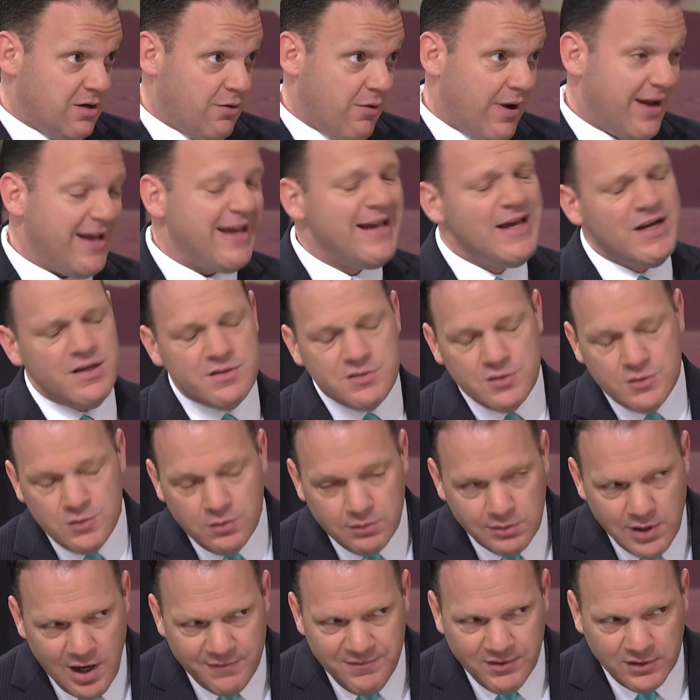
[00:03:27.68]
right? It's
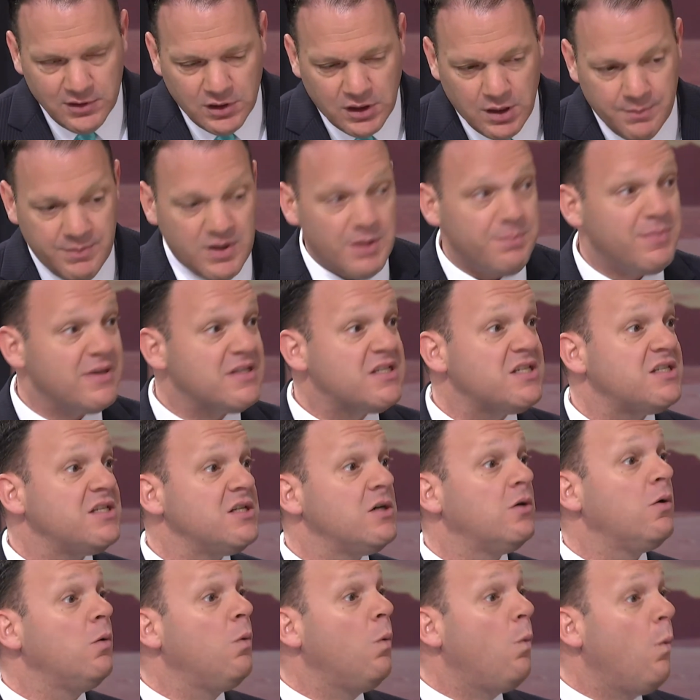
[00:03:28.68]
cooled off a little bit, but
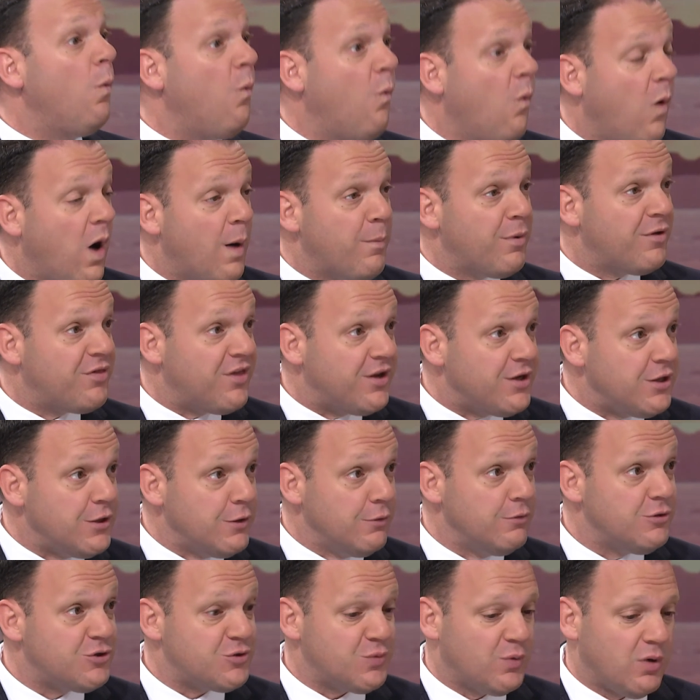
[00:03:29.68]
still warmer than
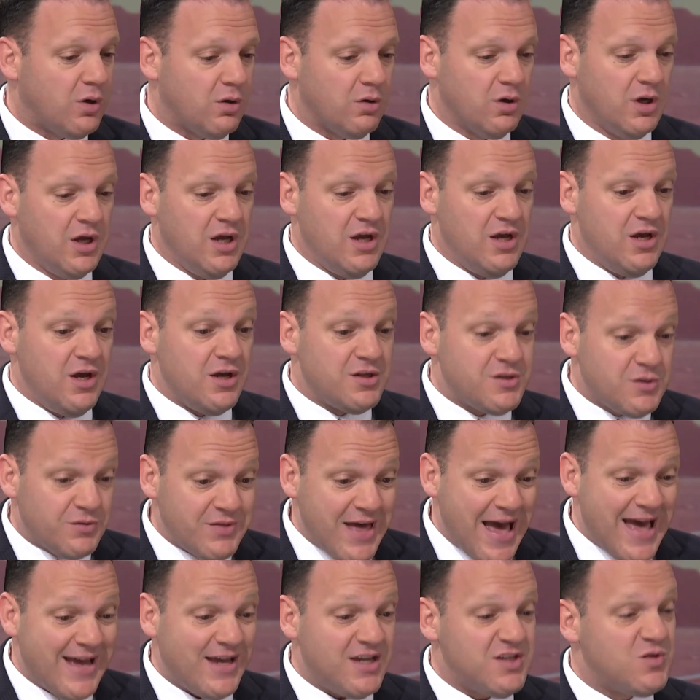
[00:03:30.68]
usual. So
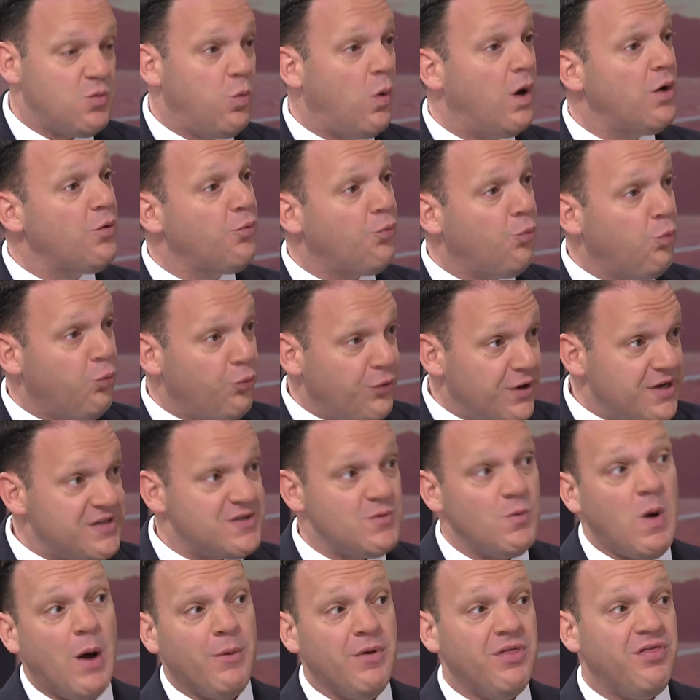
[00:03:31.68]
that is one
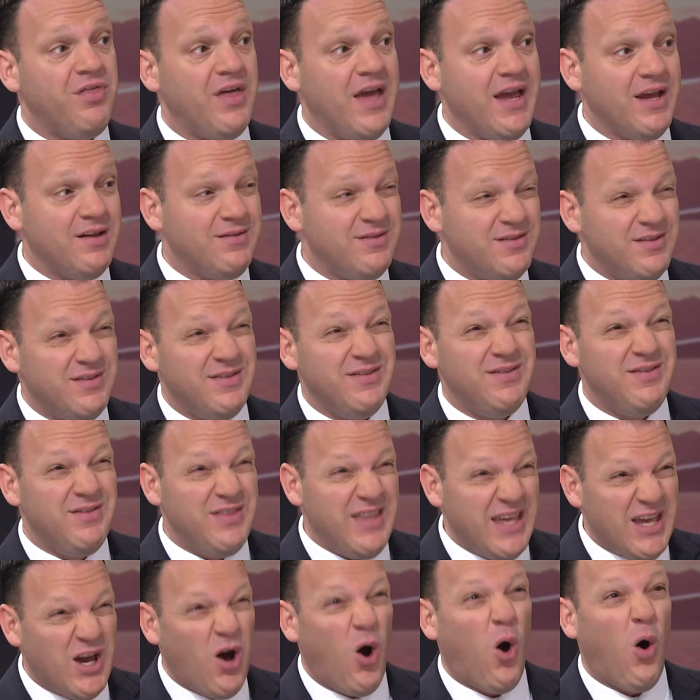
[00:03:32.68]
reason why we think
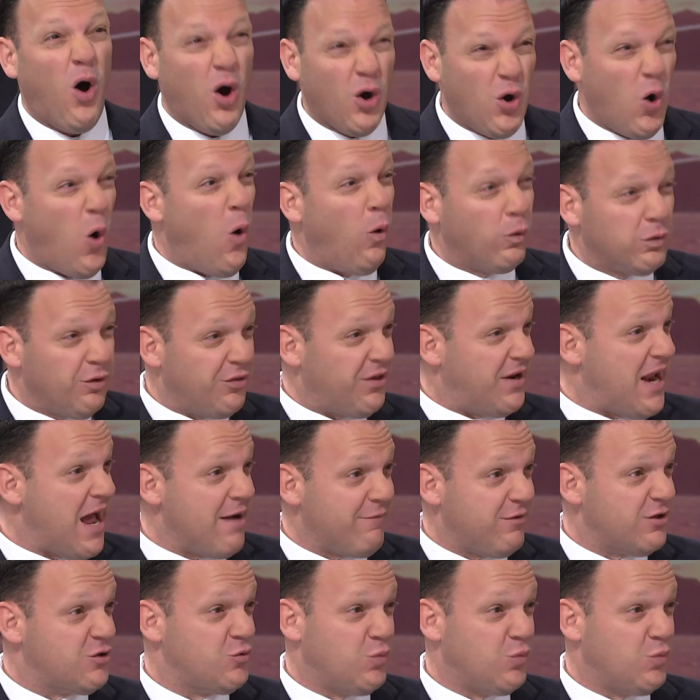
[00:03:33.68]
the colder than average